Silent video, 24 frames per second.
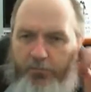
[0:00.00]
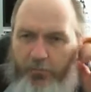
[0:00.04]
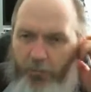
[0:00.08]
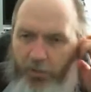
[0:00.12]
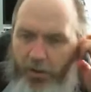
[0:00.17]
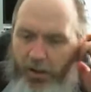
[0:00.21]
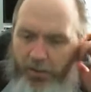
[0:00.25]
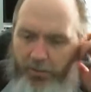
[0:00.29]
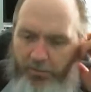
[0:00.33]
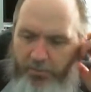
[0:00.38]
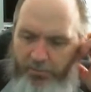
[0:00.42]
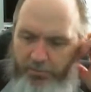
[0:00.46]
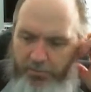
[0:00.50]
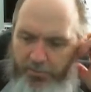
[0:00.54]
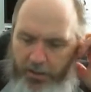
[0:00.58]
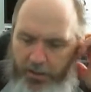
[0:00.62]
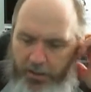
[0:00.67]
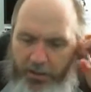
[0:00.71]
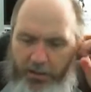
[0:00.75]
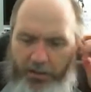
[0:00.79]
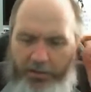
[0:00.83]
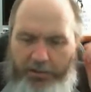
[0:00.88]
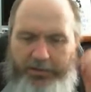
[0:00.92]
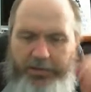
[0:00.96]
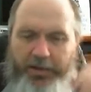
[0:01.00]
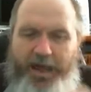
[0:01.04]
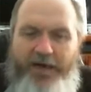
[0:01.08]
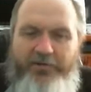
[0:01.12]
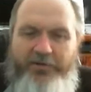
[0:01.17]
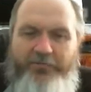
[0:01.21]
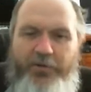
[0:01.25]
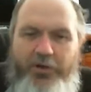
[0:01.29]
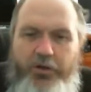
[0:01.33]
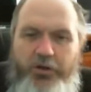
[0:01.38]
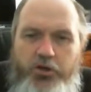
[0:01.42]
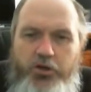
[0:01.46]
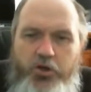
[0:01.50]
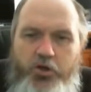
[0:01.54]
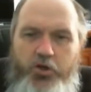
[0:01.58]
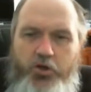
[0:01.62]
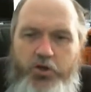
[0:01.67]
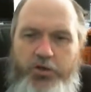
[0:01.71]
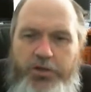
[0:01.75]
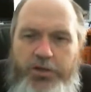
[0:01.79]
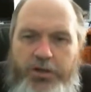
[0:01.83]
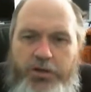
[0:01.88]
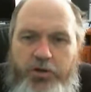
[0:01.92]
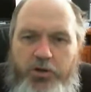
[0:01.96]
well, they haven't
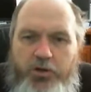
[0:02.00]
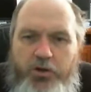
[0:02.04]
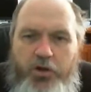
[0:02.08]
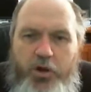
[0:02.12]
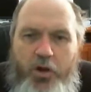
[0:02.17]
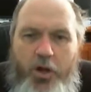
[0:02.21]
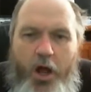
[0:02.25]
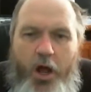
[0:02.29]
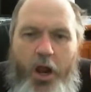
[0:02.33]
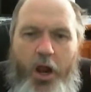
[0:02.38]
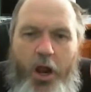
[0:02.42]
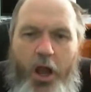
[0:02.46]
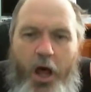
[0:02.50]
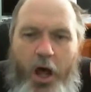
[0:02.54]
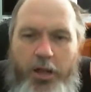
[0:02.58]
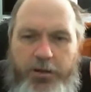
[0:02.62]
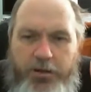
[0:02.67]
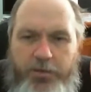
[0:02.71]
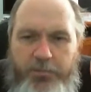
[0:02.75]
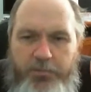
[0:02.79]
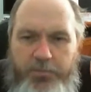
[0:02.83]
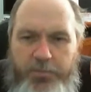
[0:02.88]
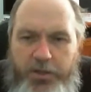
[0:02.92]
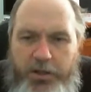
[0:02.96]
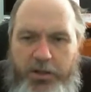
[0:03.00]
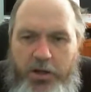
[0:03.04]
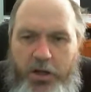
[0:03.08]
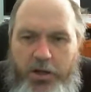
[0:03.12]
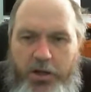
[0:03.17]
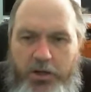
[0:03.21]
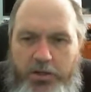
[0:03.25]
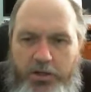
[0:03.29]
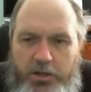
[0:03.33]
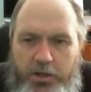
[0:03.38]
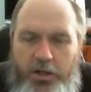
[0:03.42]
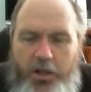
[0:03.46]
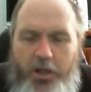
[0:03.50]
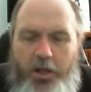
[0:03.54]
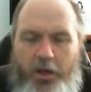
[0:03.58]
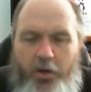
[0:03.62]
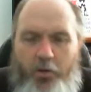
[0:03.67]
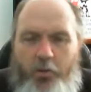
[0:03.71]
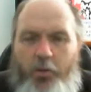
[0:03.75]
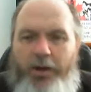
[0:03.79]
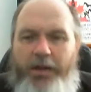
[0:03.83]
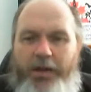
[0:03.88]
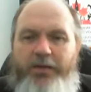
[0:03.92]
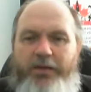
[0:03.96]
used it a lot because
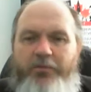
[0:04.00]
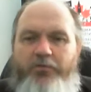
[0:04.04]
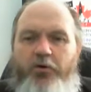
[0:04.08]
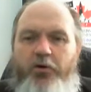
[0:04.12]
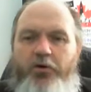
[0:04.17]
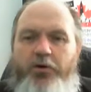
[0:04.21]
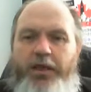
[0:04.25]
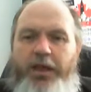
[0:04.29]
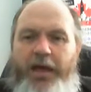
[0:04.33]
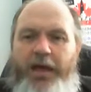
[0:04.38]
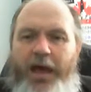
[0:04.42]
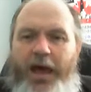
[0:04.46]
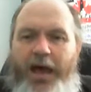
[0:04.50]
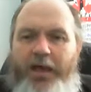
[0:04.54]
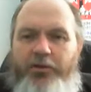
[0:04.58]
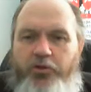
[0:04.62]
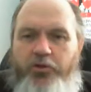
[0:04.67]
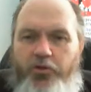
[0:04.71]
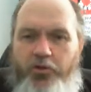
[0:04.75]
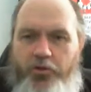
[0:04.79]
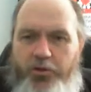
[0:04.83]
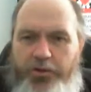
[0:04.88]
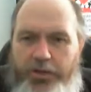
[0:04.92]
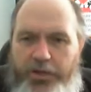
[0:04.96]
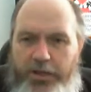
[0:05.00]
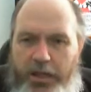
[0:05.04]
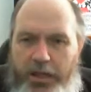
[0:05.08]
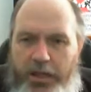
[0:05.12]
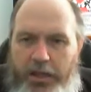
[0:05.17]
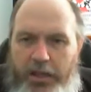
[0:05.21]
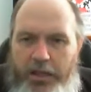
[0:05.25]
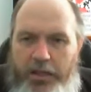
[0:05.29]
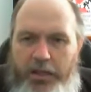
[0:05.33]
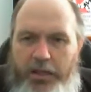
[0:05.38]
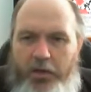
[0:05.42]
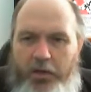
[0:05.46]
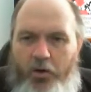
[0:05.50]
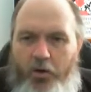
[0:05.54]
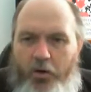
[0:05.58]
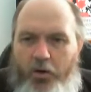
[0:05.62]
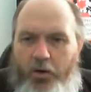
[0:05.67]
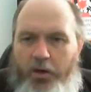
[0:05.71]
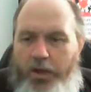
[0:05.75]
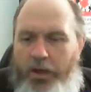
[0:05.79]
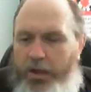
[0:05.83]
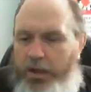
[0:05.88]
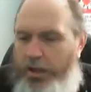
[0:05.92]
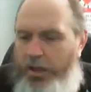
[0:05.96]
whenever they had to say,
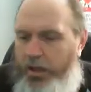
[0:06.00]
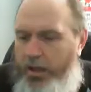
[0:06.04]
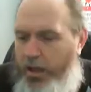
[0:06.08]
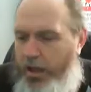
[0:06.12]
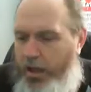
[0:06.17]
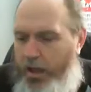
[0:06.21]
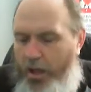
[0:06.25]
okay,